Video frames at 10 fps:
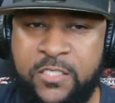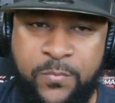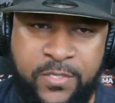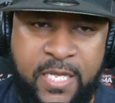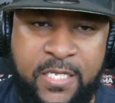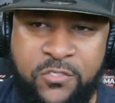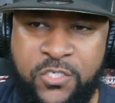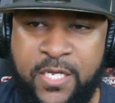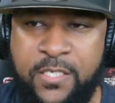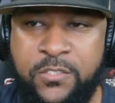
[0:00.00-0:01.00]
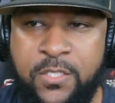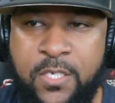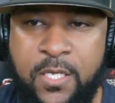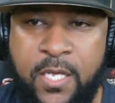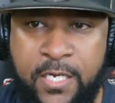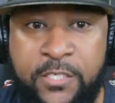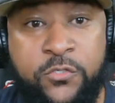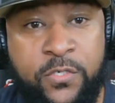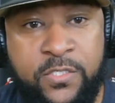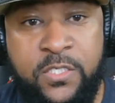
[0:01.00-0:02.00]
but things change. And as
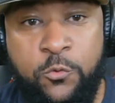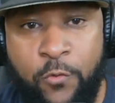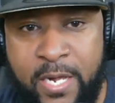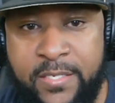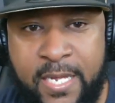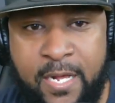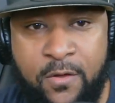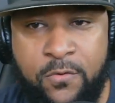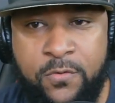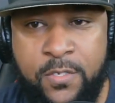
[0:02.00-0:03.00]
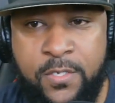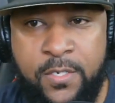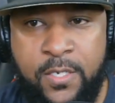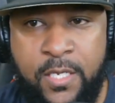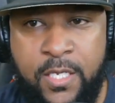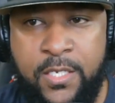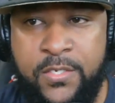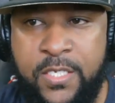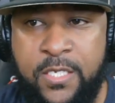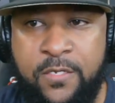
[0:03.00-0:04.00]
you can see right now in
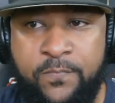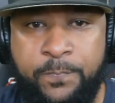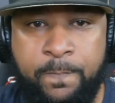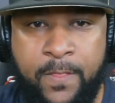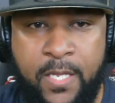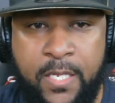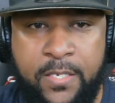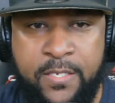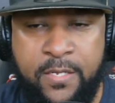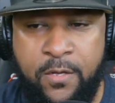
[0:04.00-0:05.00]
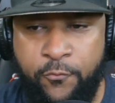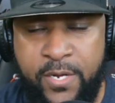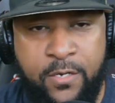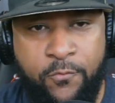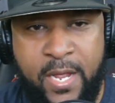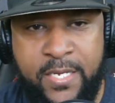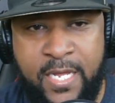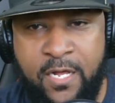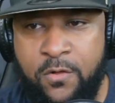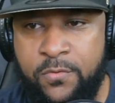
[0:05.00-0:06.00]
the in the arena right
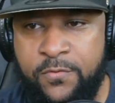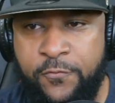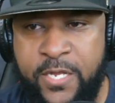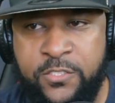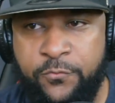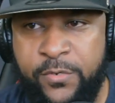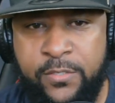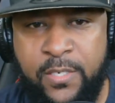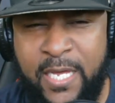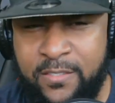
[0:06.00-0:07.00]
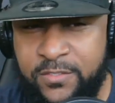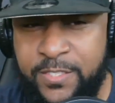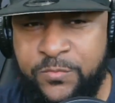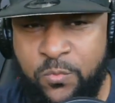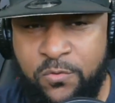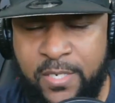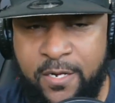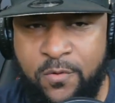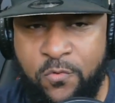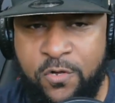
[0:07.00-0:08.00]
now, free agent arena, a lot of teams want
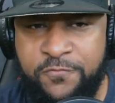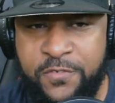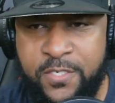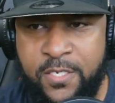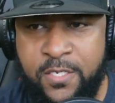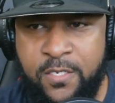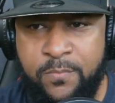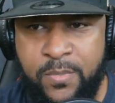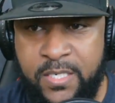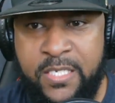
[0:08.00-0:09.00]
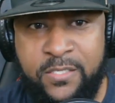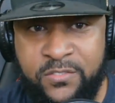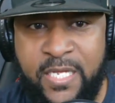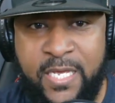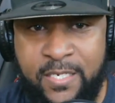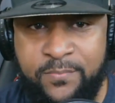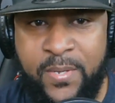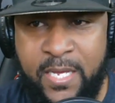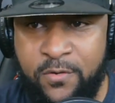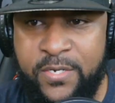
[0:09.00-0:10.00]
Larry Warford. But he's standing
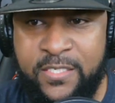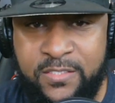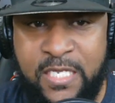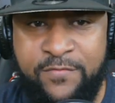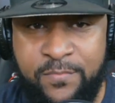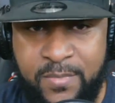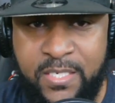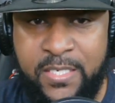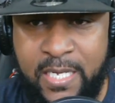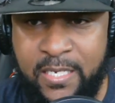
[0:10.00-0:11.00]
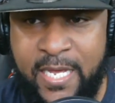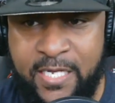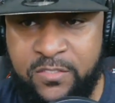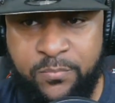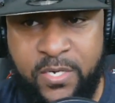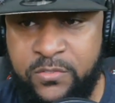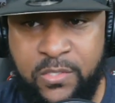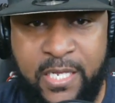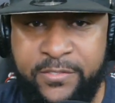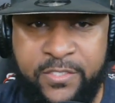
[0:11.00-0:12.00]
pat on that seven million dollar exit price, and a
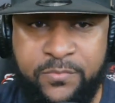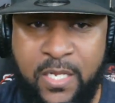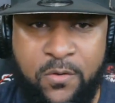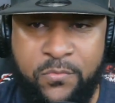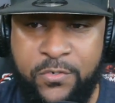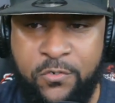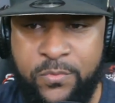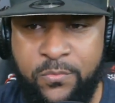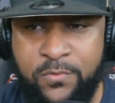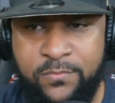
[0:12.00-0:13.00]
lot of teams like, oh no, we won't,